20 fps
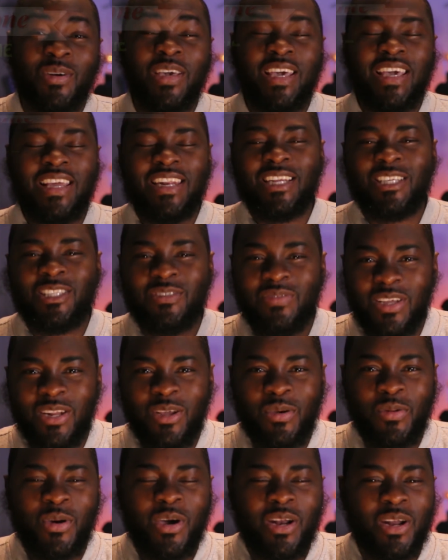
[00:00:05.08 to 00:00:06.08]
in this
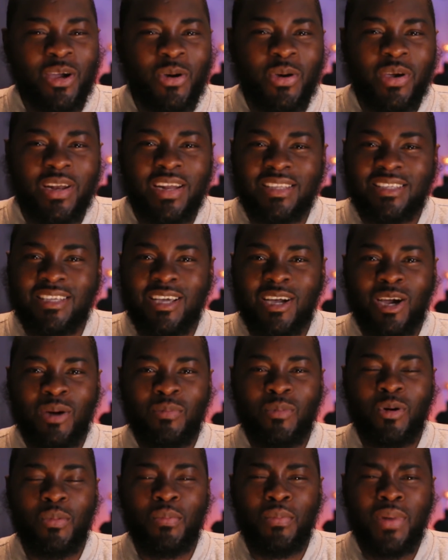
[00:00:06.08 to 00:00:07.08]
video, we're gonna go ahead and talk
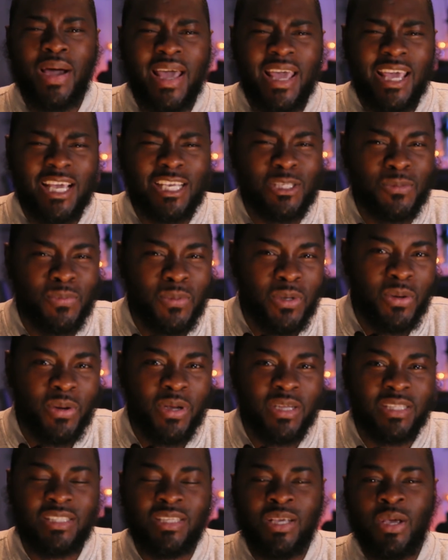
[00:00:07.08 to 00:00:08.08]
about my
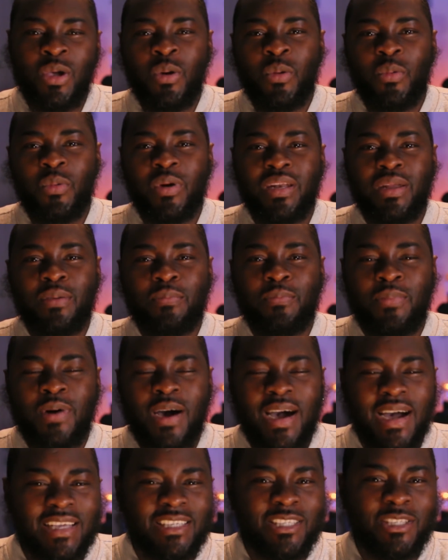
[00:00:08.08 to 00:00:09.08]
experience with the
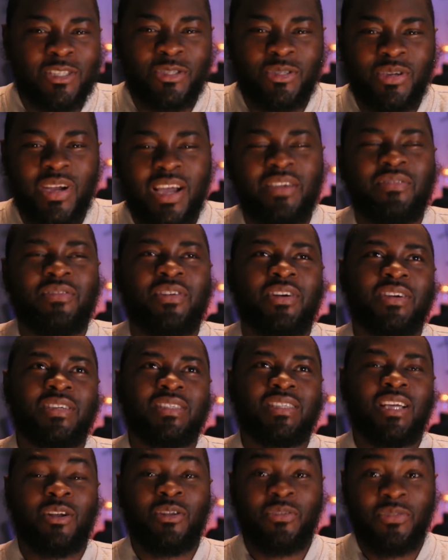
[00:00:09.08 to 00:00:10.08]
past
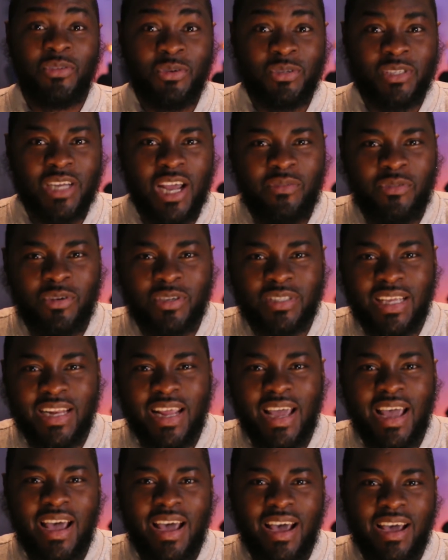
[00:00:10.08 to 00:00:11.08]
drivers or the few drivers that
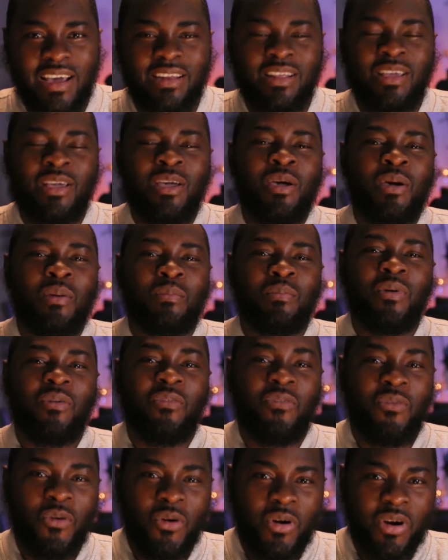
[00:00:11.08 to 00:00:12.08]
I had
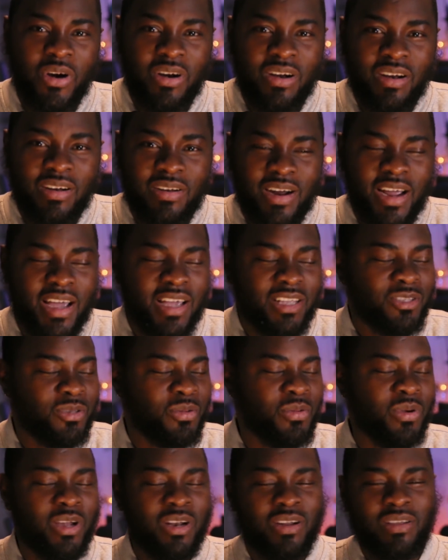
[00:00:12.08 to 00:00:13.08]
before, right? So
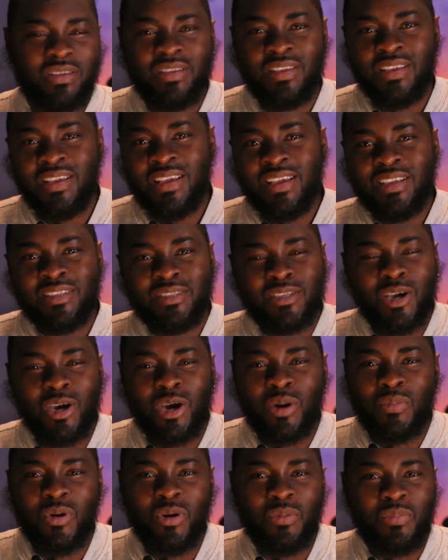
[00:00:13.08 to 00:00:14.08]
we're gonna talk
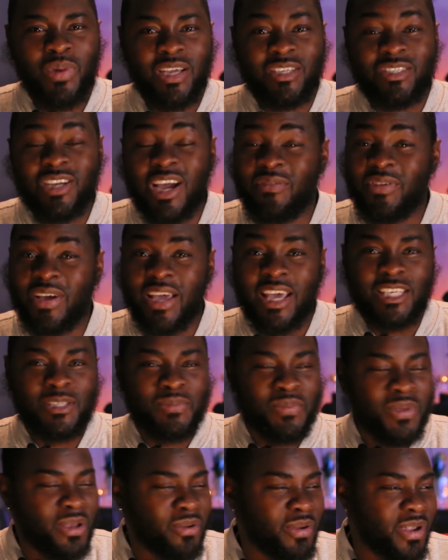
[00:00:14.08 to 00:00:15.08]
about my driver
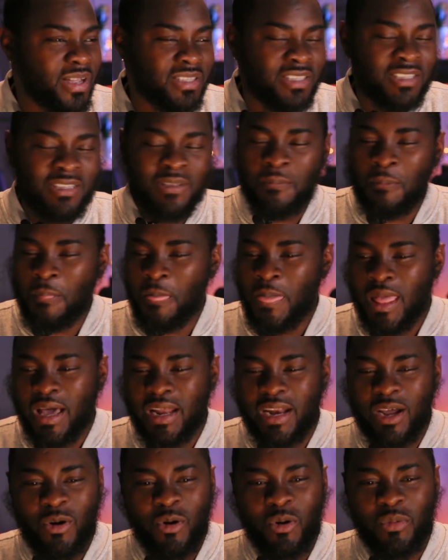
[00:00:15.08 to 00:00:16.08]
experience
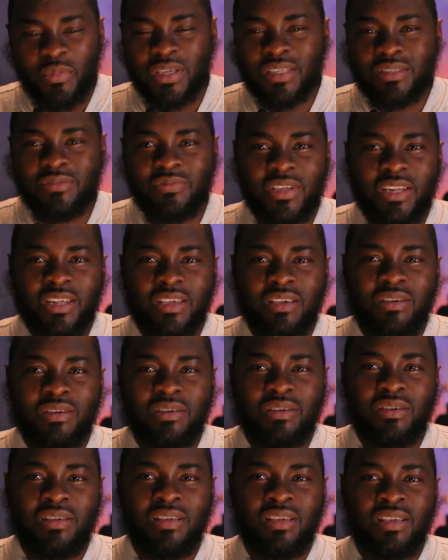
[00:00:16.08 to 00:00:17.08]
and I hope this
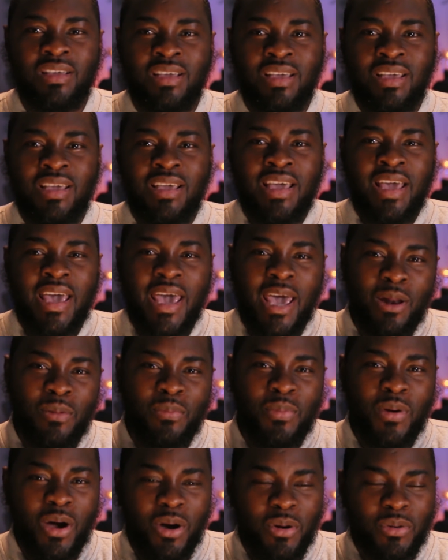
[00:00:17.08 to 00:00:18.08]
video
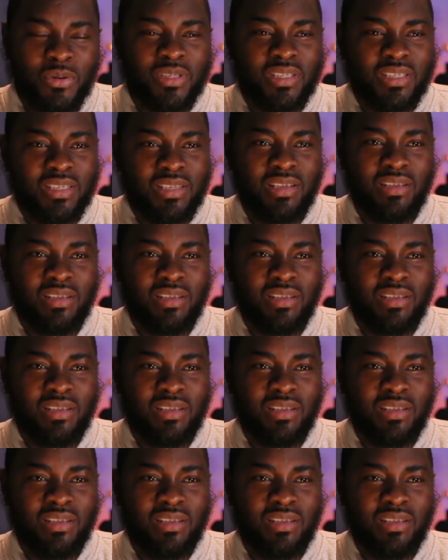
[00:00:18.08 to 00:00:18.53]
help out,